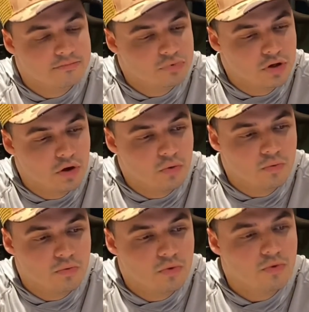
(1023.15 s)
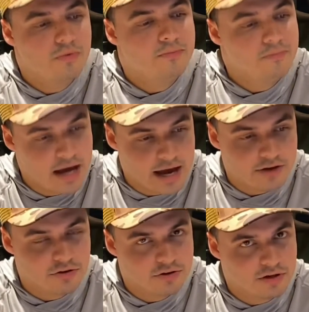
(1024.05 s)
So
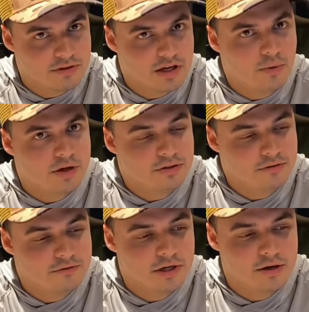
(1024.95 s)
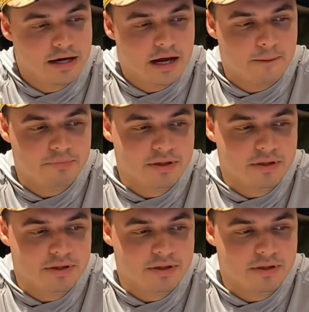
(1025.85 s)
ask yourself that question, figure it out.